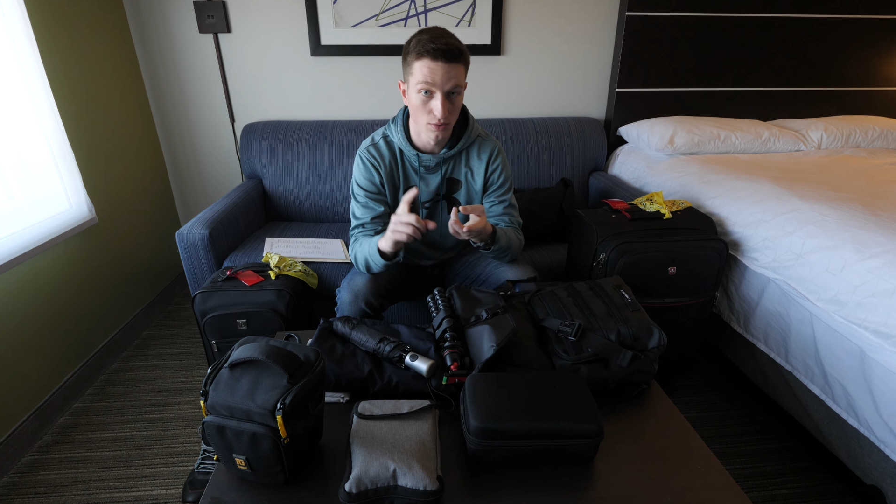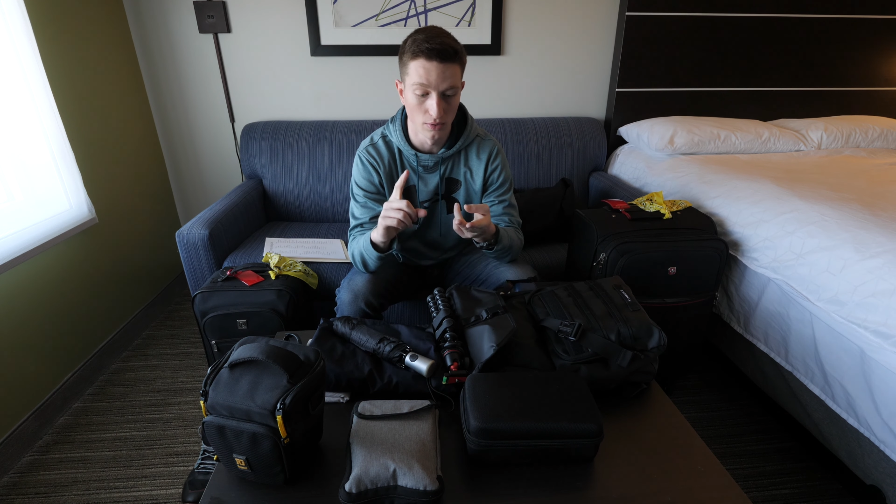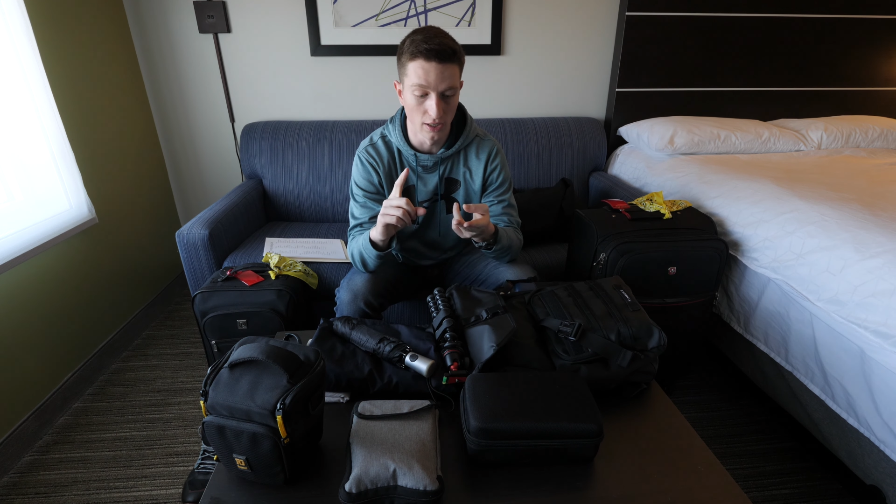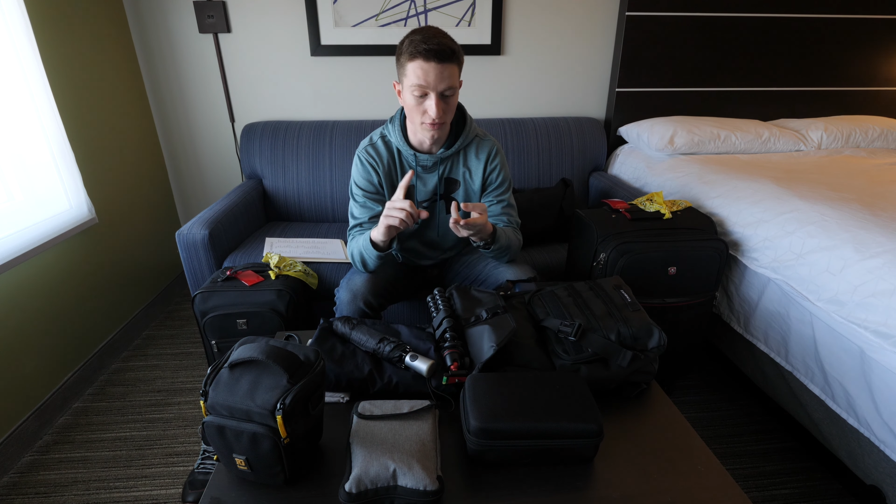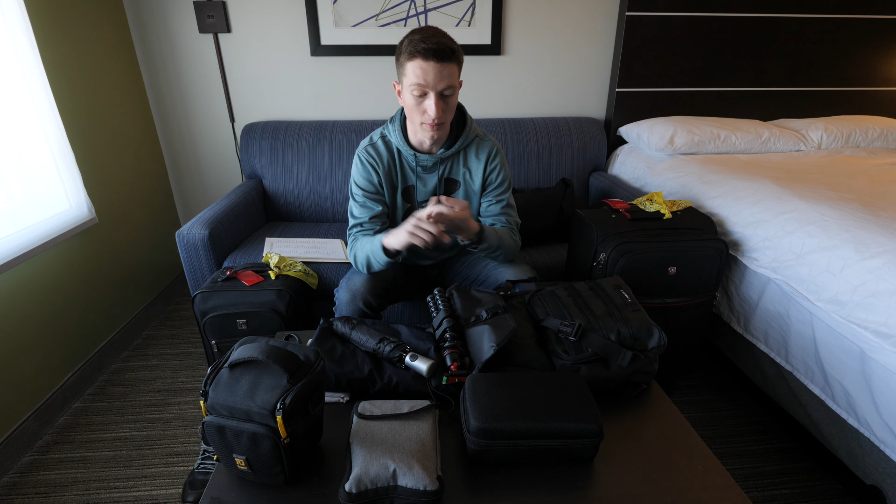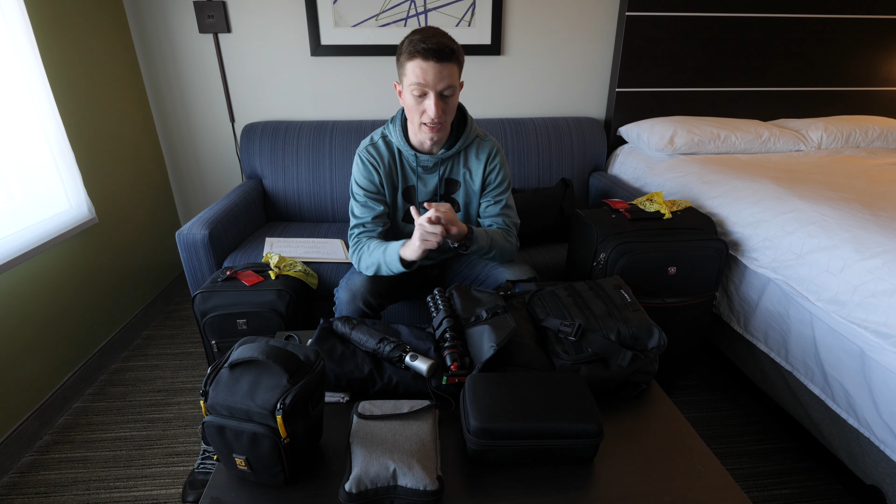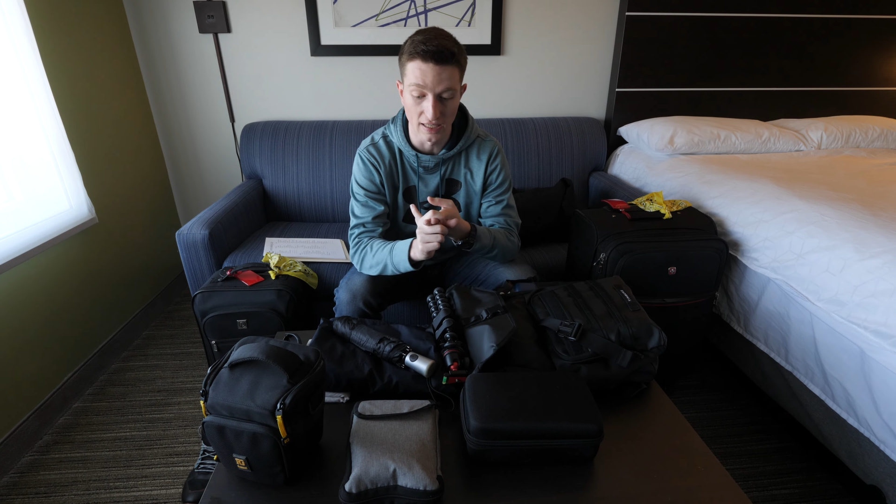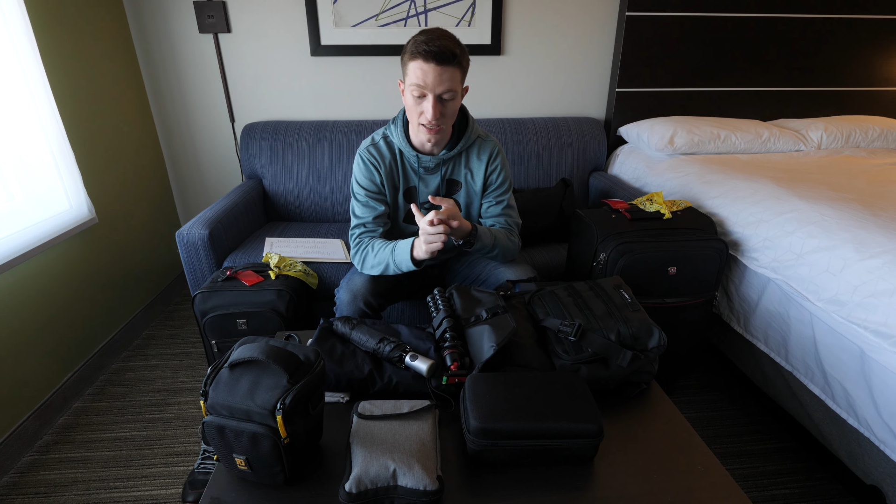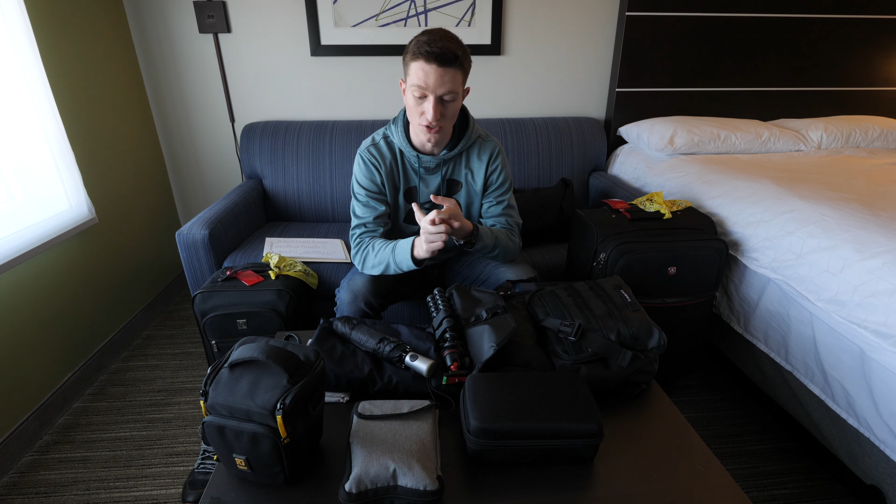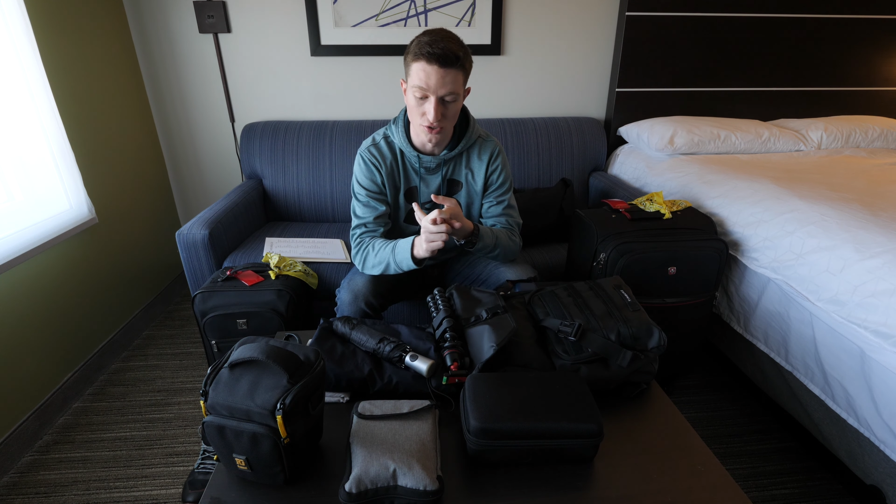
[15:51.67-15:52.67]
whatever
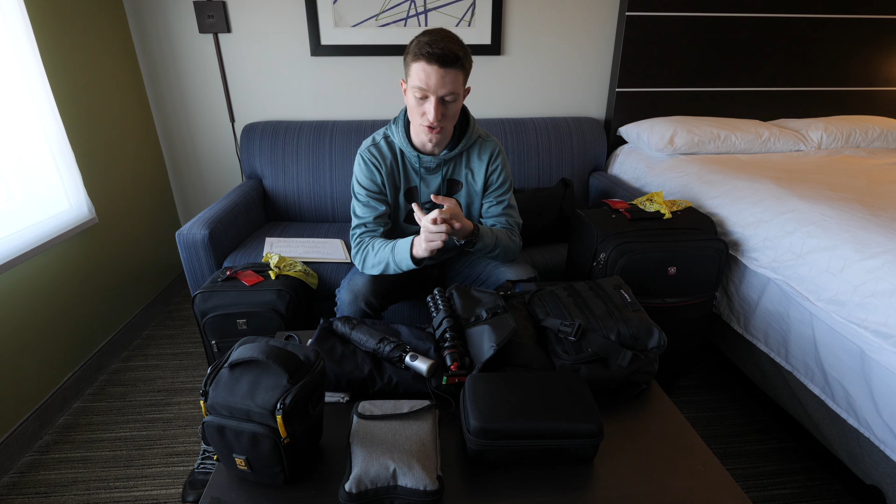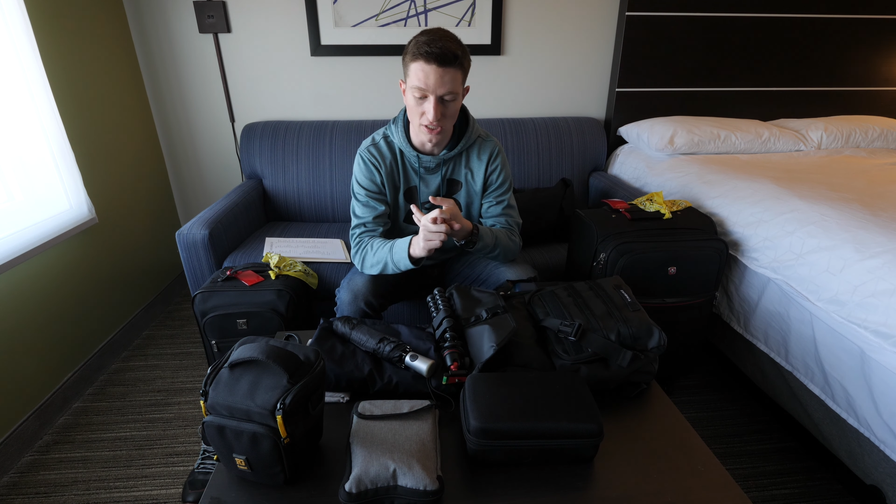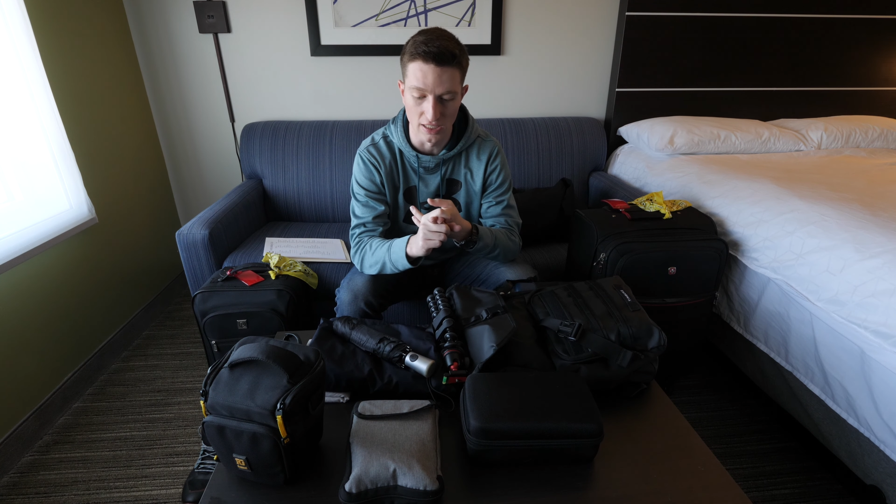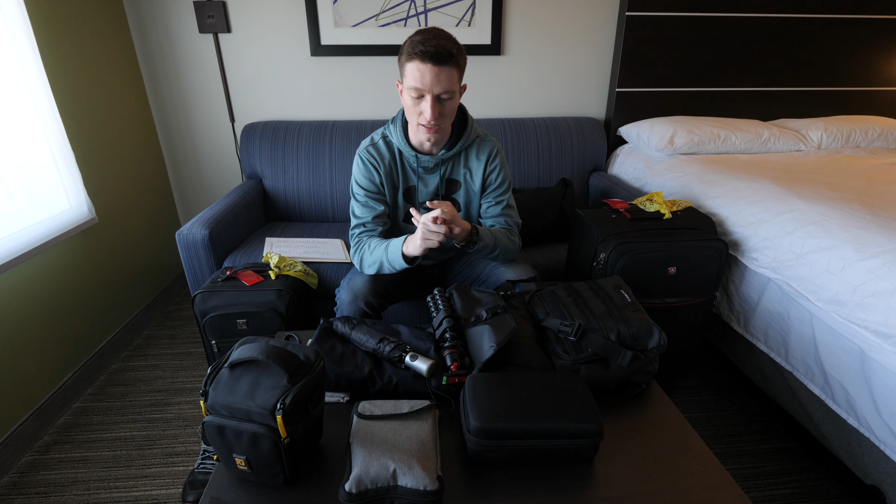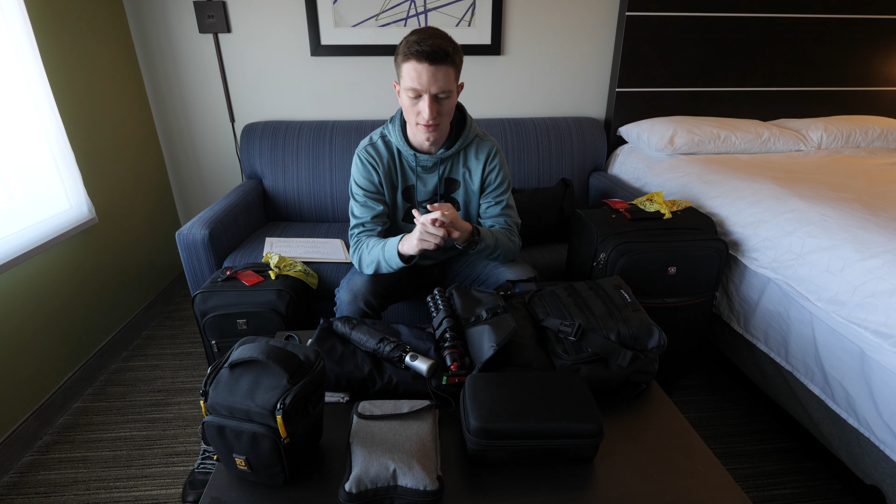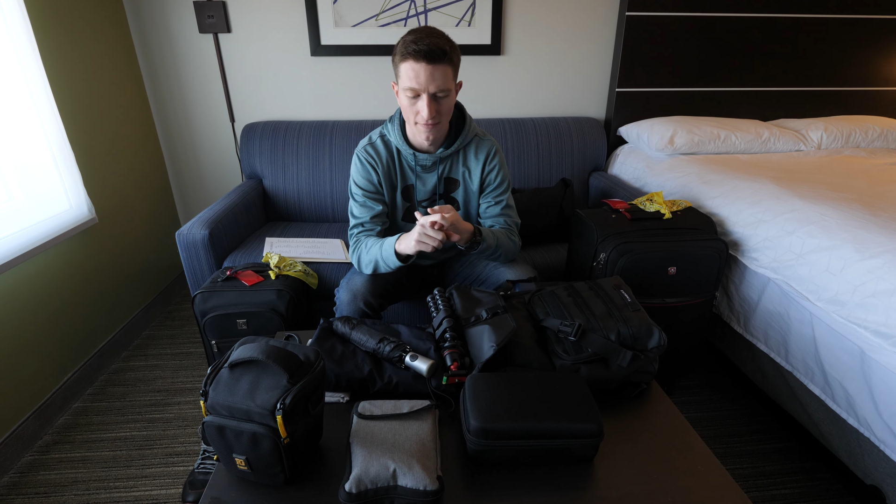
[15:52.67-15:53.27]
medications you need.